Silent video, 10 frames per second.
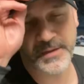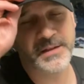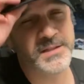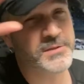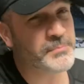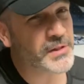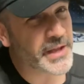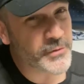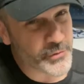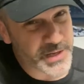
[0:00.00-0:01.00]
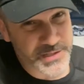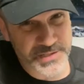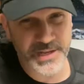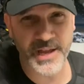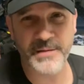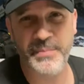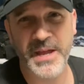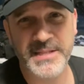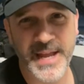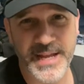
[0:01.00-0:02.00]
It's a polite way to say
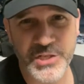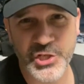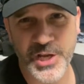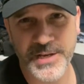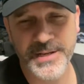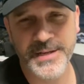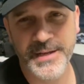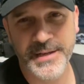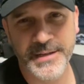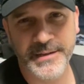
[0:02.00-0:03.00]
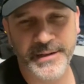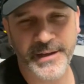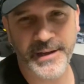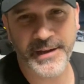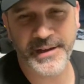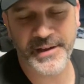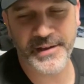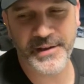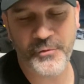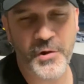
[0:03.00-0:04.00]
pay attention.
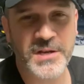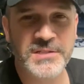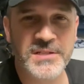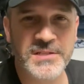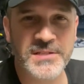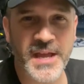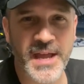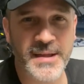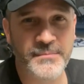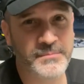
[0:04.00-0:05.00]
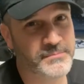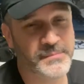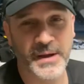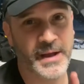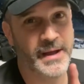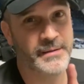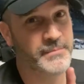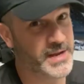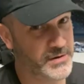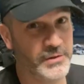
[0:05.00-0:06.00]
Went into this game,
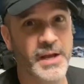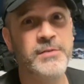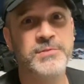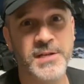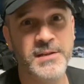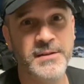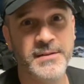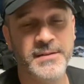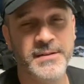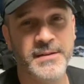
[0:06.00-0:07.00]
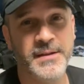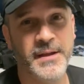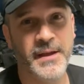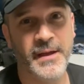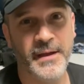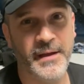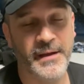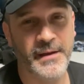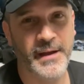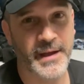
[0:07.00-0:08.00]
my airline was in.
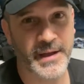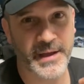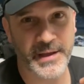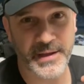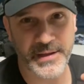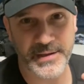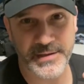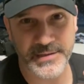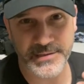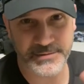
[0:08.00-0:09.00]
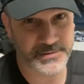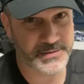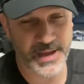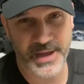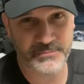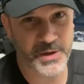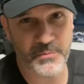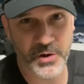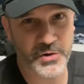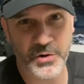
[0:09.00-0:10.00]
I had my
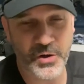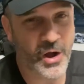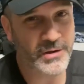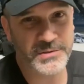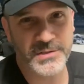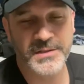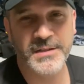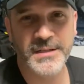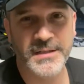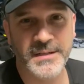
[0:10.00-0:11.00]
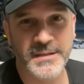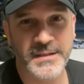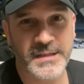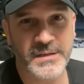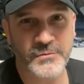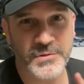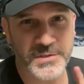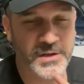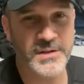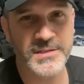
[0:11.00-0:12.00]
marker cocked. It
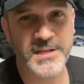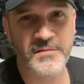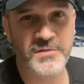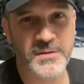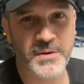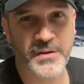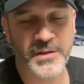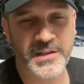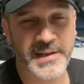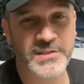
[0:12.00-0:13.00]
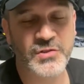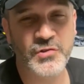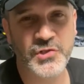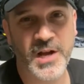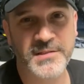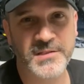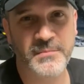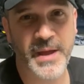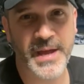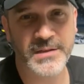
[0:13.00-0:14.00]
was not on safety, but I only had like 2 shots in
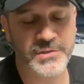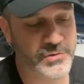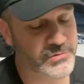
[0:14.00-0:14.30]
the mag. So